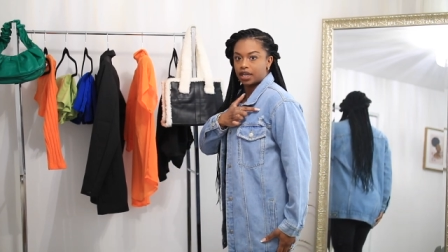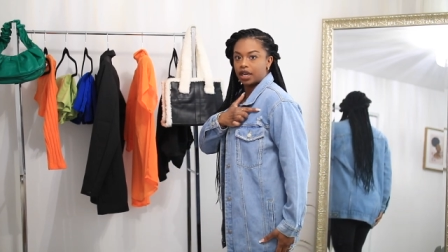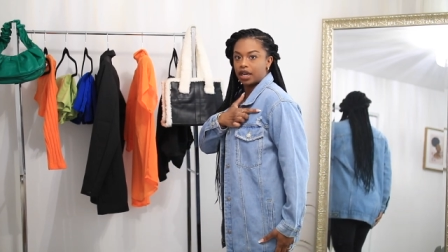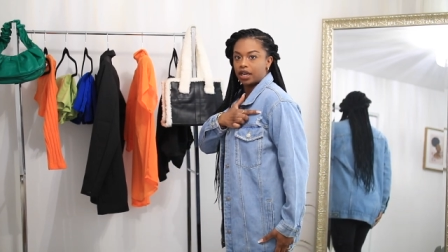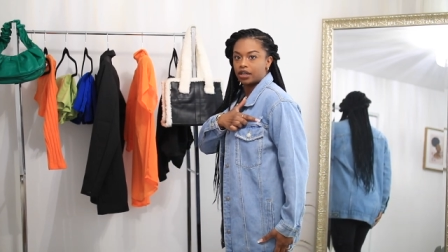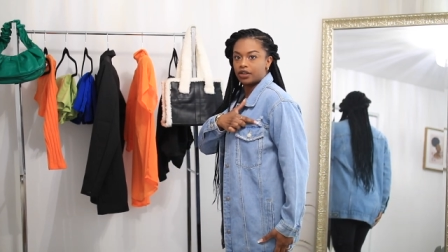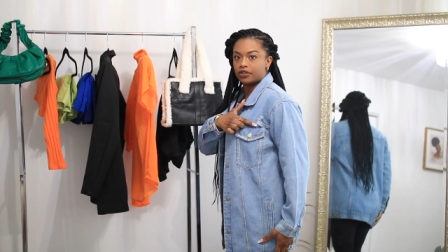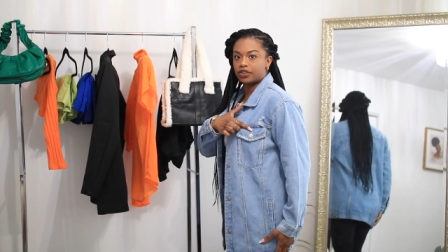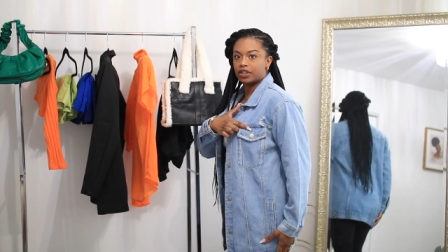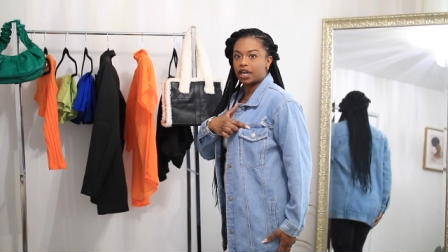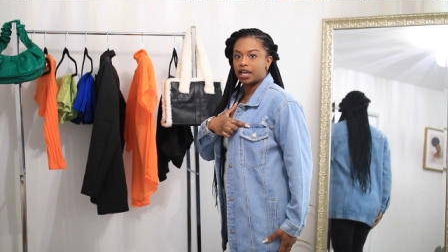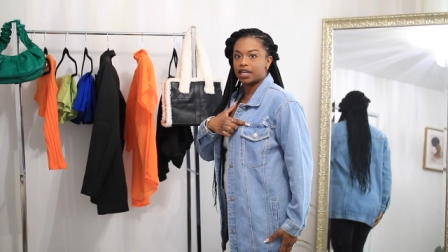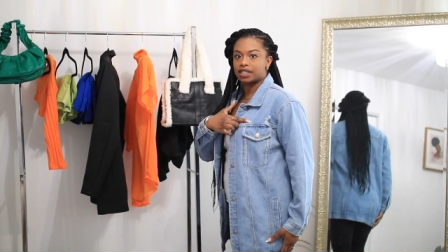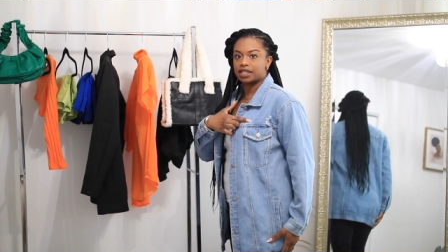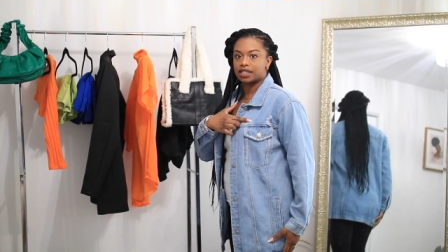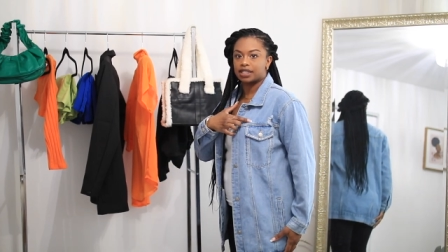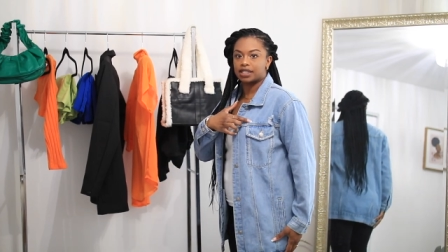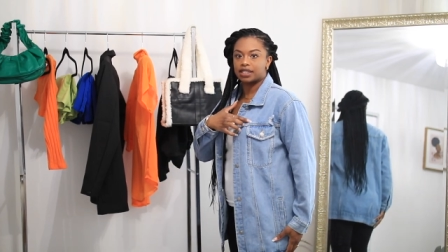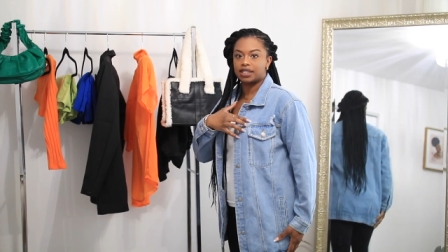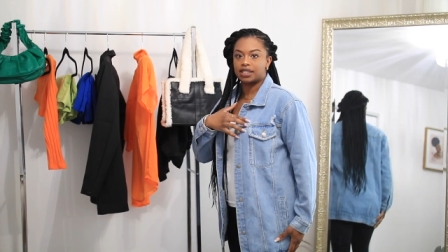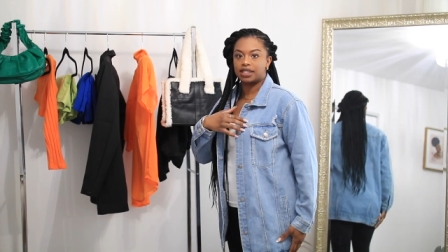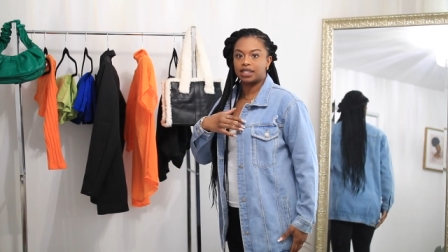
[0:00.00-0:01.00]
I don't know if you guys
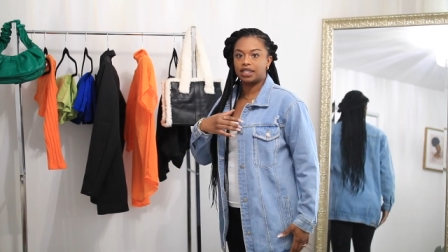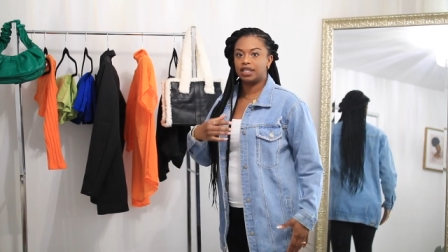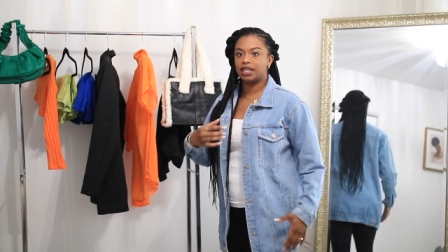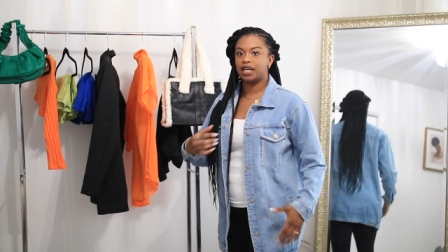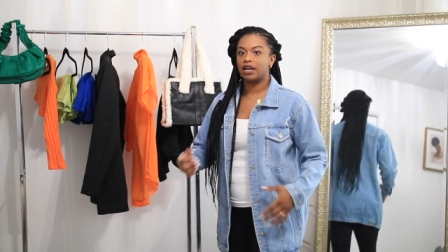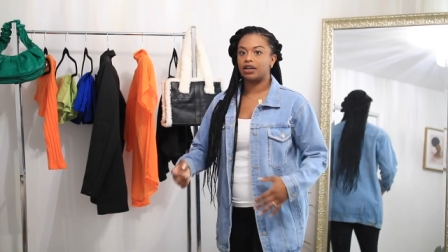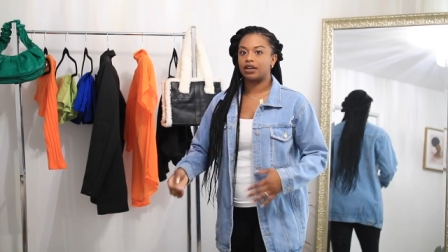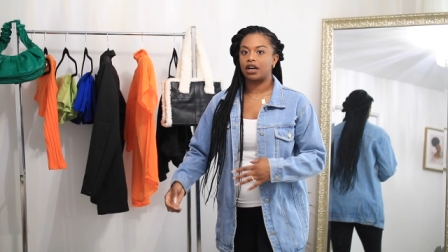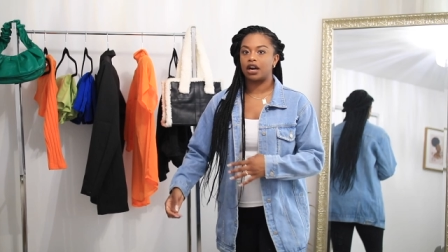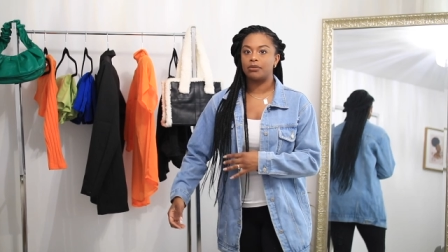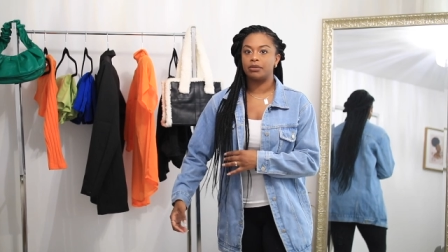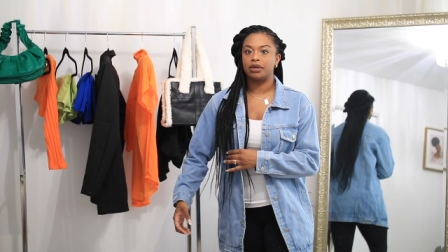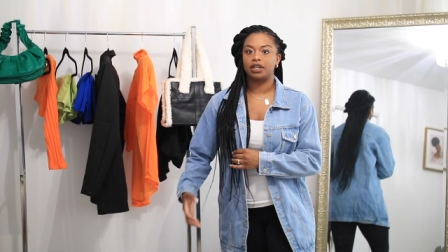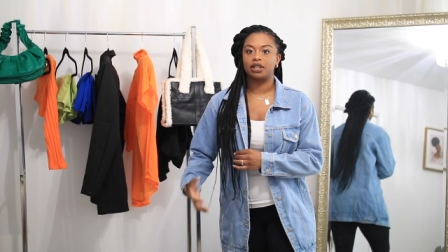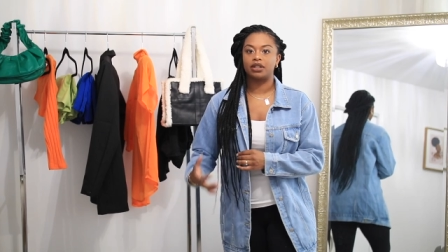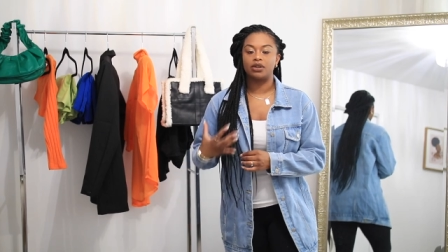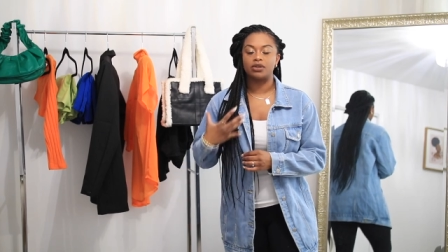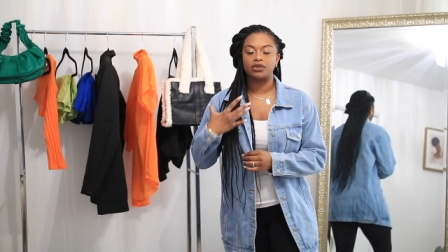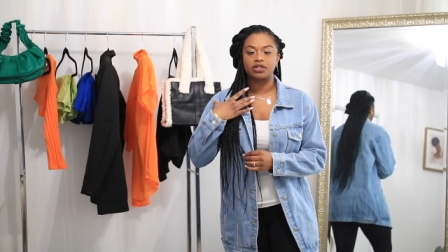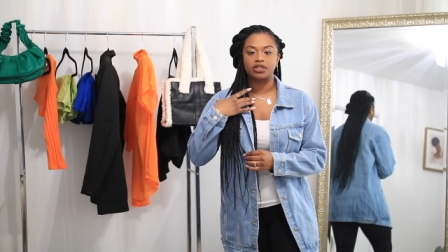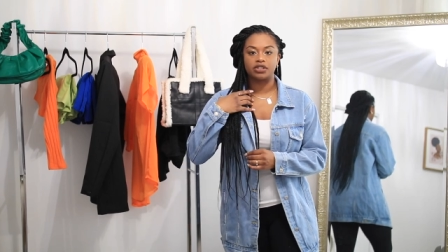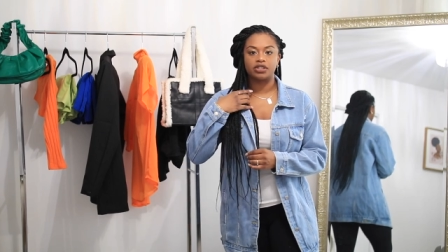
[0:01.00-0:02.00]
can see. I'll come in
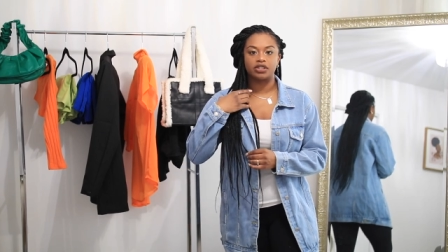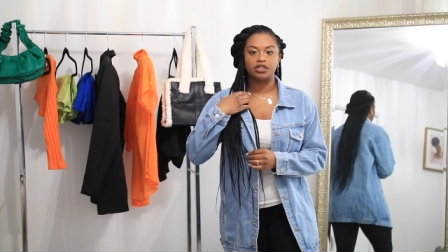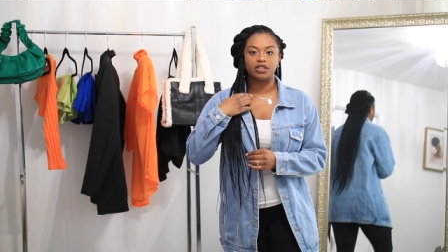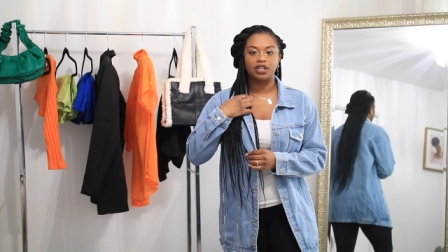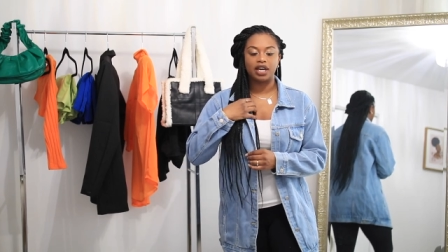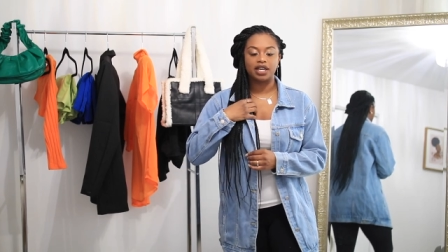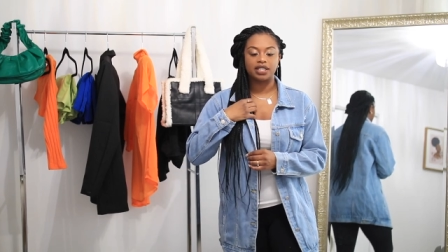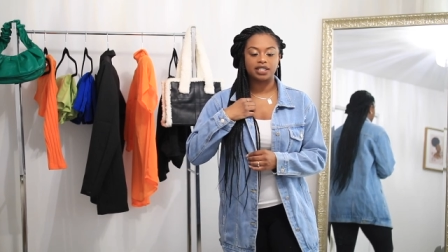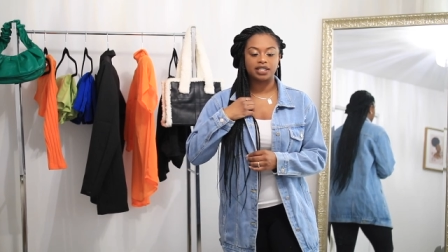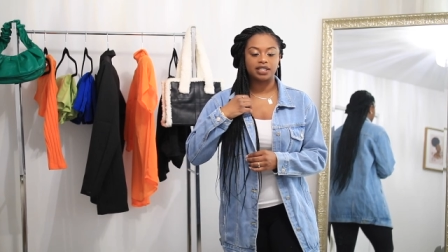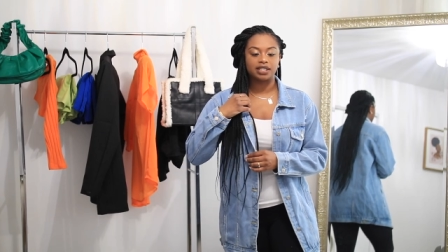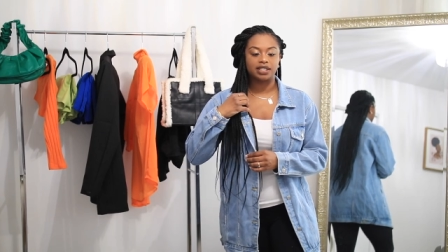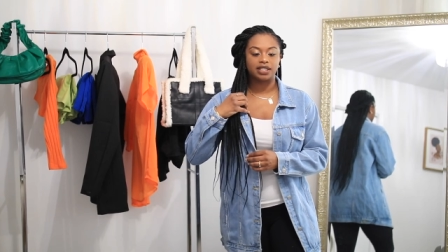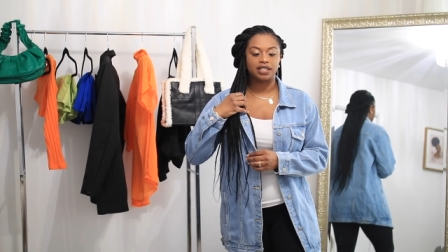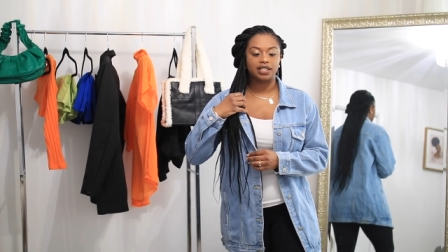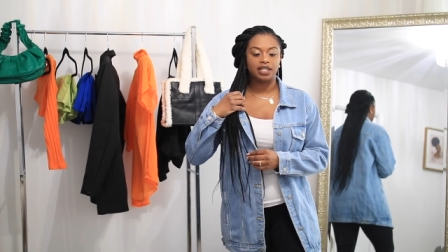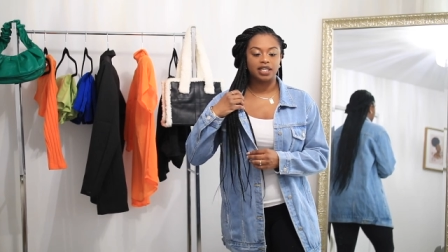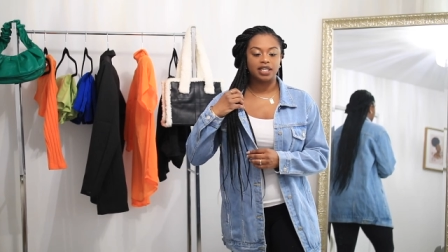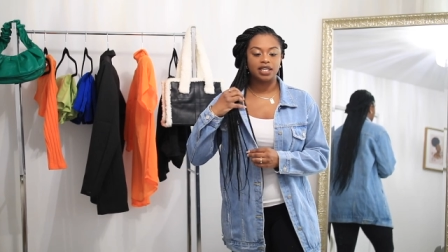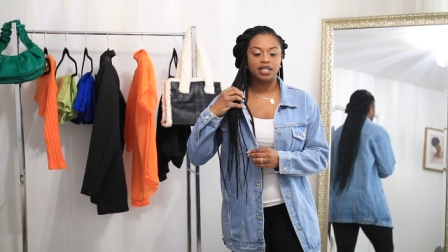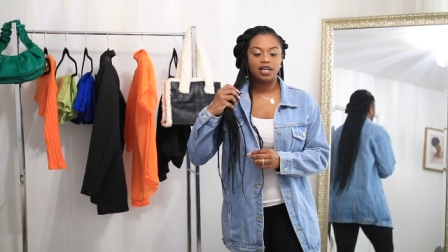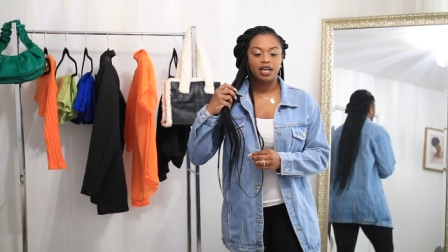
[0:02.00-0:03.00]
closer so you guys can
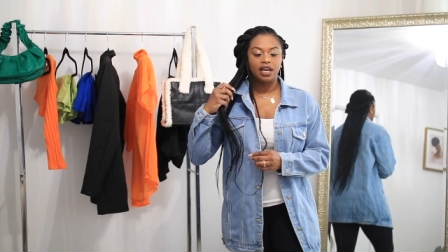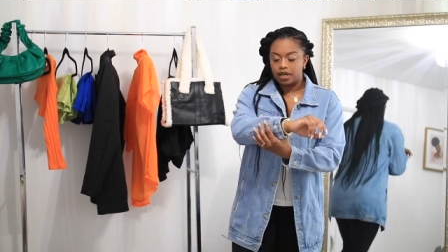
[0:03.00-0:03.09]
see.